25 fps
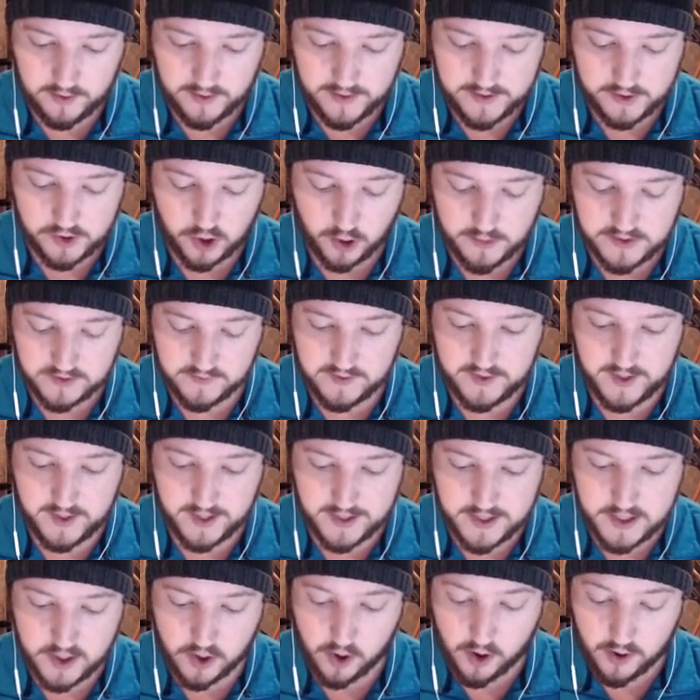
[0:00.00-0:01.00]
in terms of
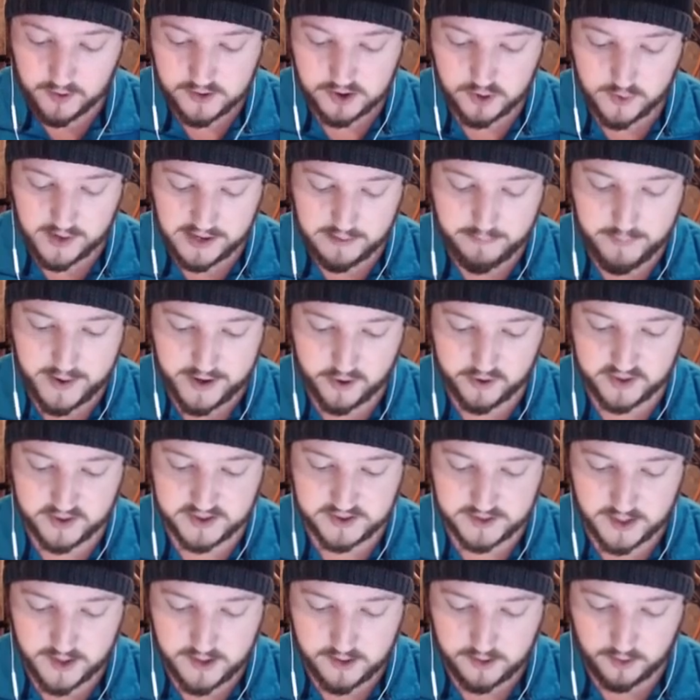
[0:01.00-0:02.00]
getting onto a better
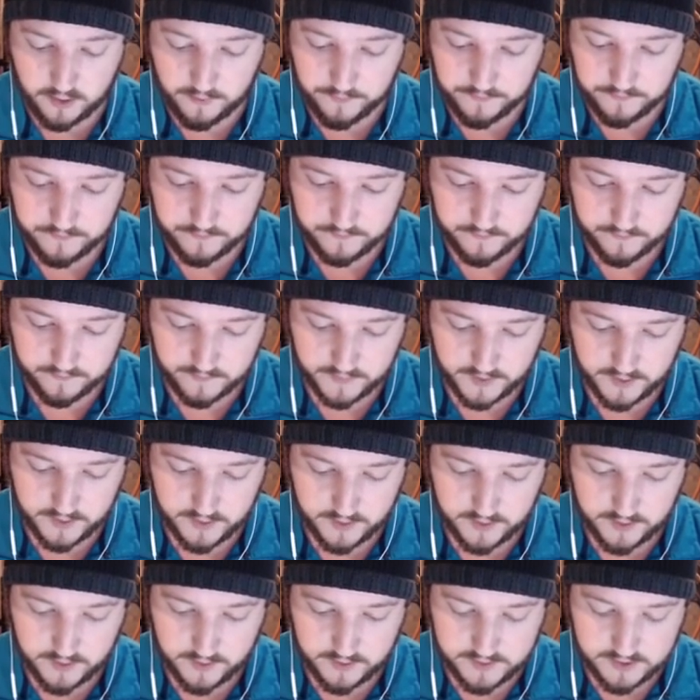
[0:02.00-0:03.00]
cycle.
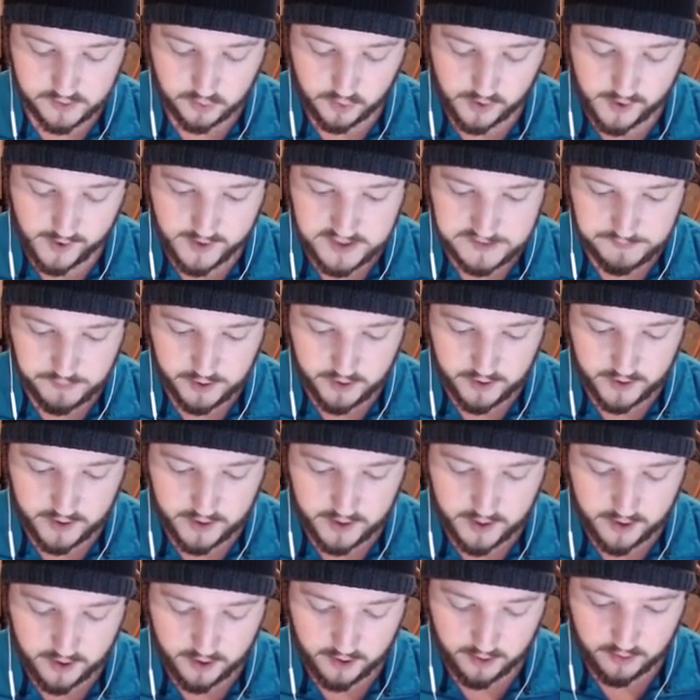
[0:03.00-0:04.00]
So we'll Ice Spirit
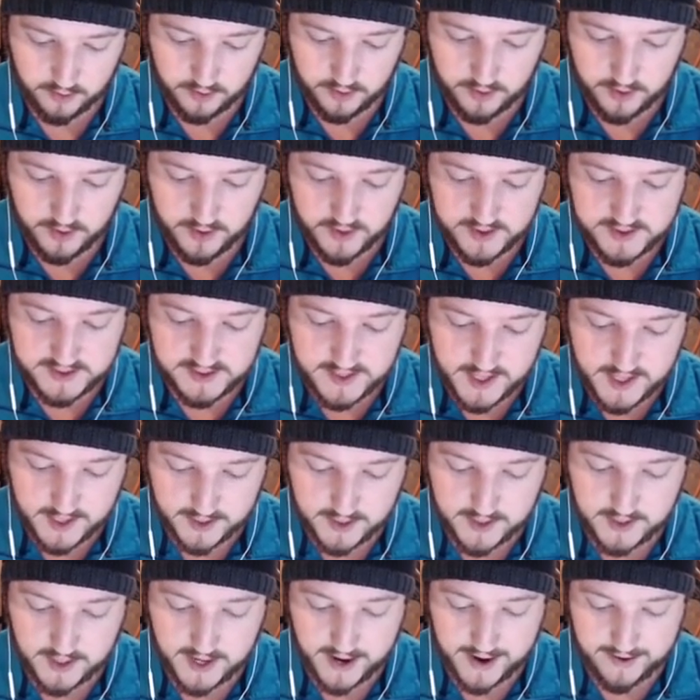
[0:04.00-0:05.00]
here,
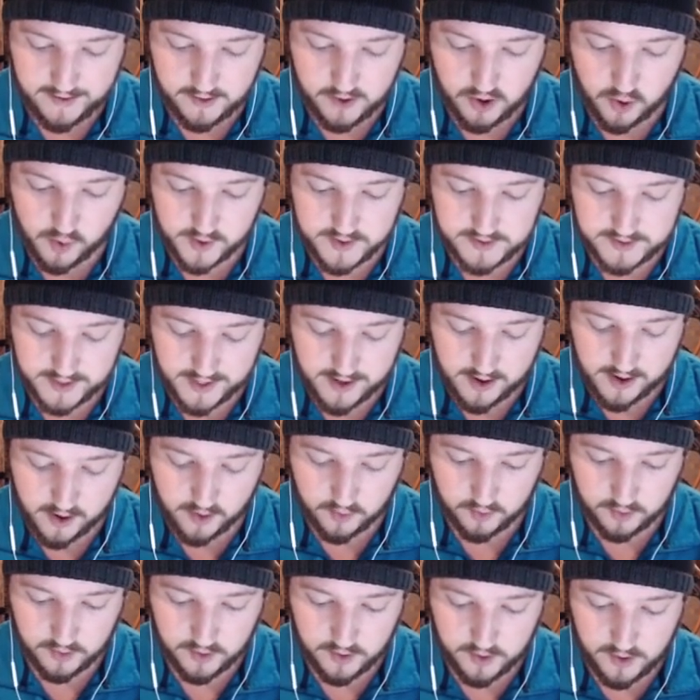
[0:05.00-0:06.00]
second Cannon going
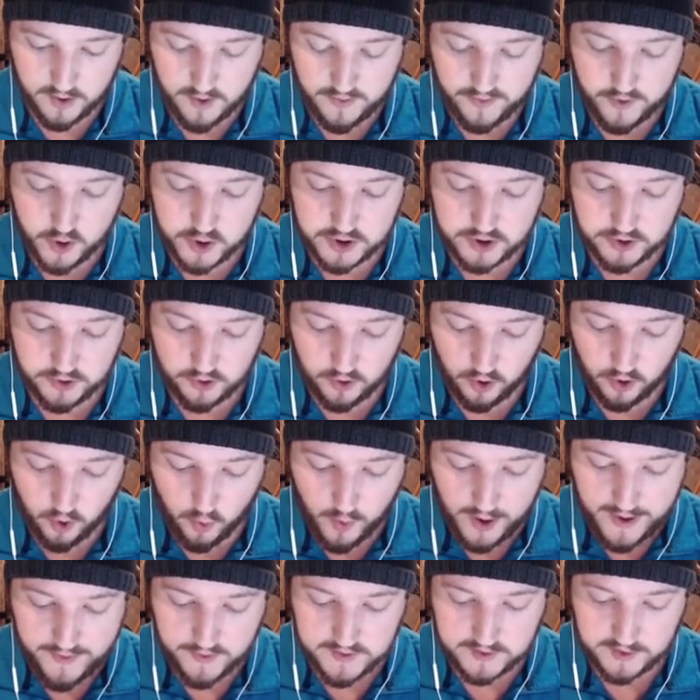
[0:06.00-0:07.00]
down. There's no
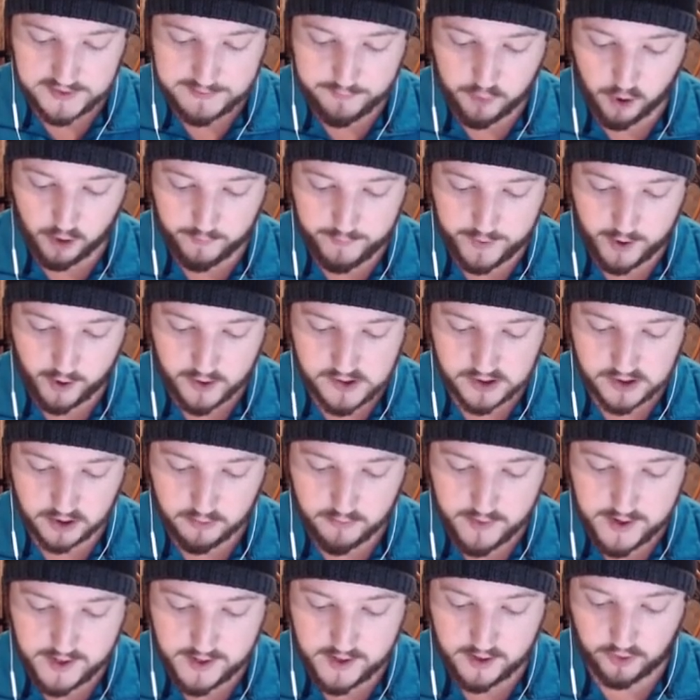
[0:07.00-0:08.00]
way those Elite Barbarians are
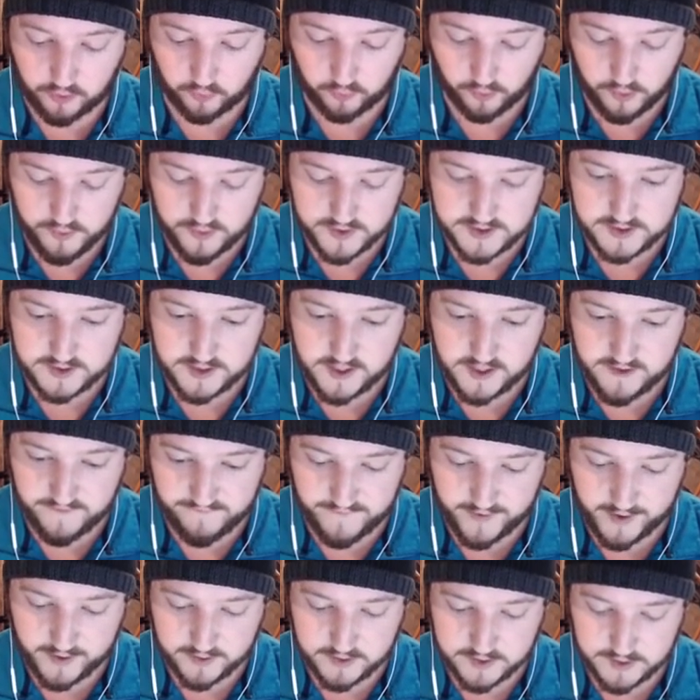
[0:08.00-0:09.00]
making it through this
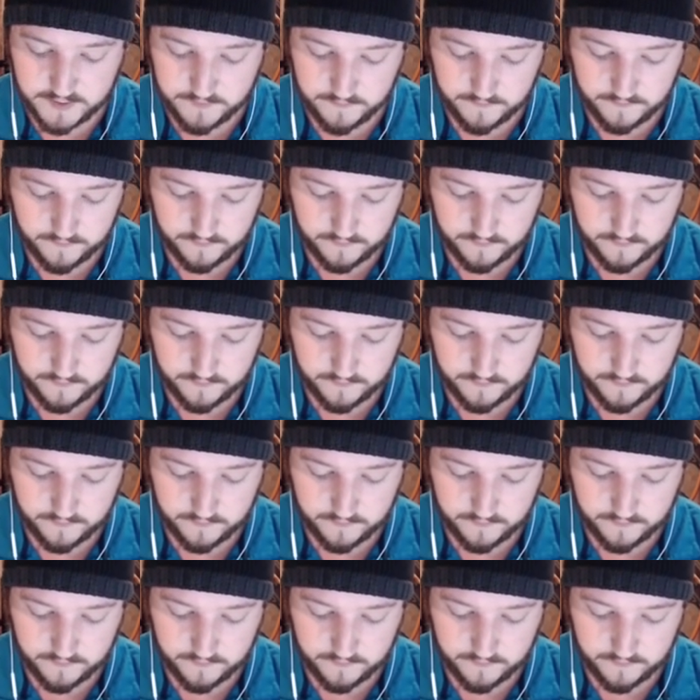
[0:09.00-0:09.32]
defense.